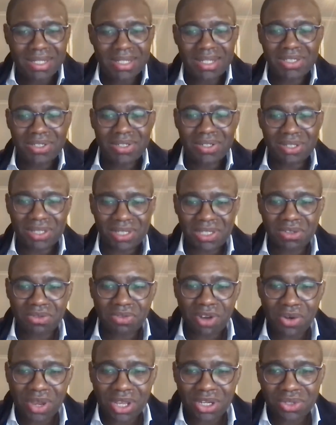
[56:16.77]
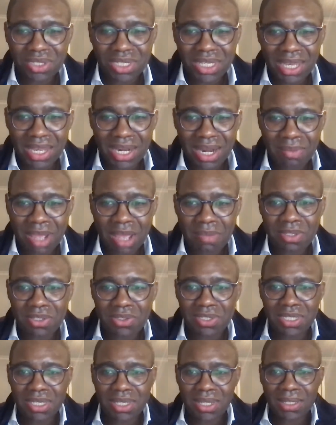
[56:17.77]
So this is very interesting, and I'm happy to
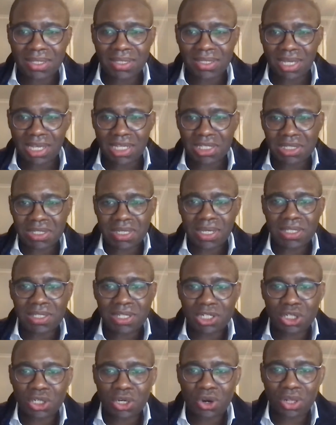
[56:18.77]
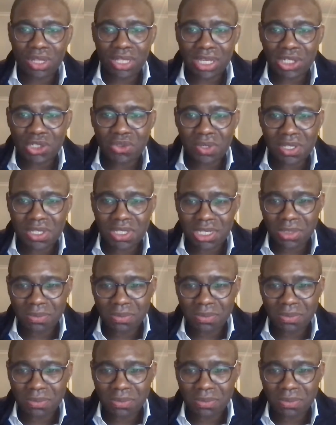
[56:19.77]
see that she's taking such an early interest.